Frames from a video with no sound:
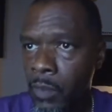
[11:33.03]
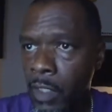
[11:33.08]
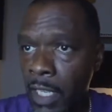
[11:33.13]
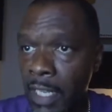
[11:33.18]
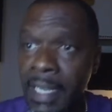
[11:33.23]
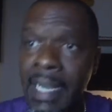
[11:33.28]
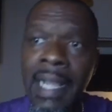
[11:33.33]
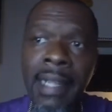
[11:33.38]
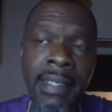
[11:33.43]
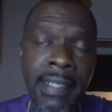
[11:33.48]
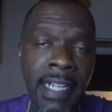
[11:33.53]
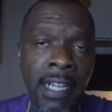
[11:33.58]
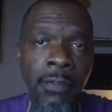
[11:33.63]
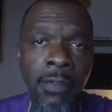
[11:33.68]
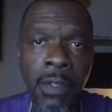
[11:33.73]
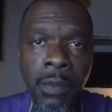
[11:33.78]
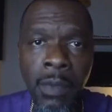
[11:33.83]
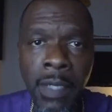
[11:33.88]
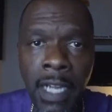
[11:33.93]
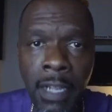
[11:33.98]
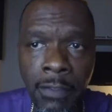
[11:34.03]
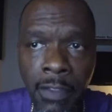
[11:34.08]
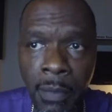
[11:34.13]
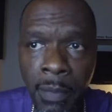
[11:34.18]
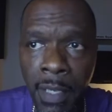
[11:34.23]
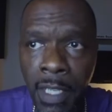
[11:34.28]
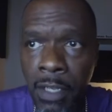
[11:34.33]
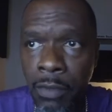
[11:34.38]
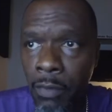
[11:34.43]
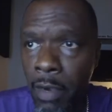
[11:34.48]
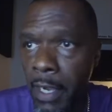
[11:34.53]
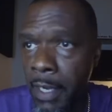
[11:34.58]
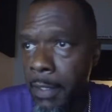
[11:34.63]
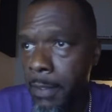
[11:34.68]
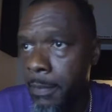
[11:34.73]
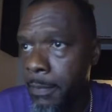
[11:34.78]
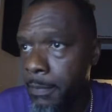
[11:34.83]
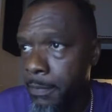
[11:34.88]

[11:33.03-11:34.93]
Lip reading: And that definitely would have to be in writing.